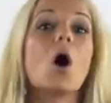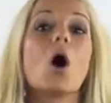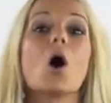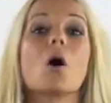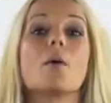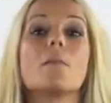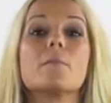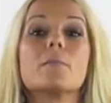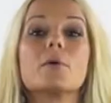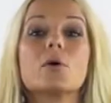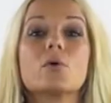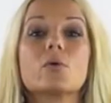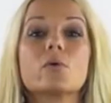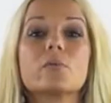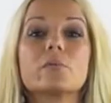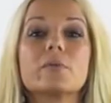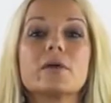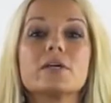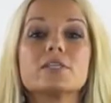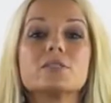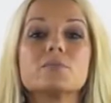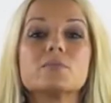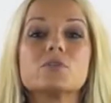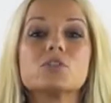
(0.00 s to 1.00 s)
our meal
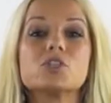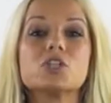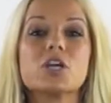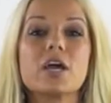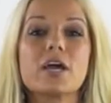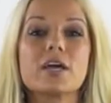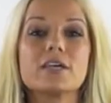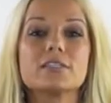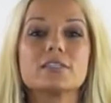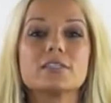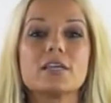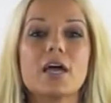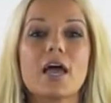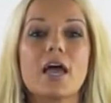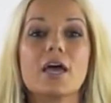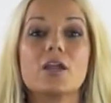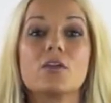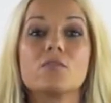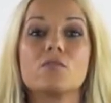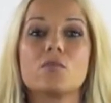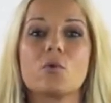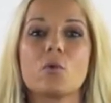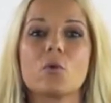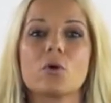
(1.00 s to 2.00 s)
replacement shakes,
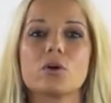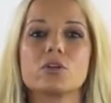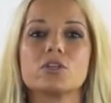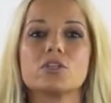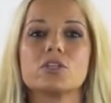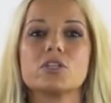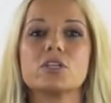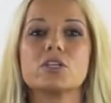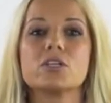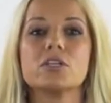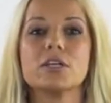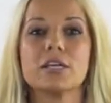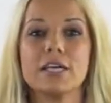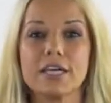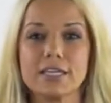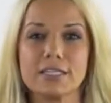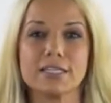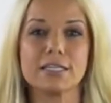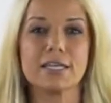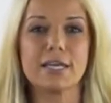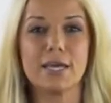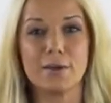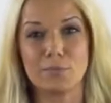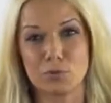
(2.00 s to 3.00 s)
and of course, you get
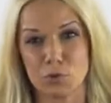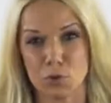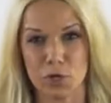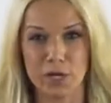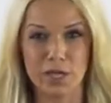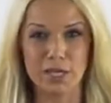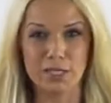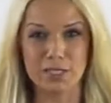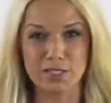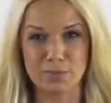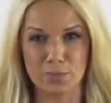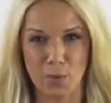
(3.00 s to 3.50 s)
to keep drinking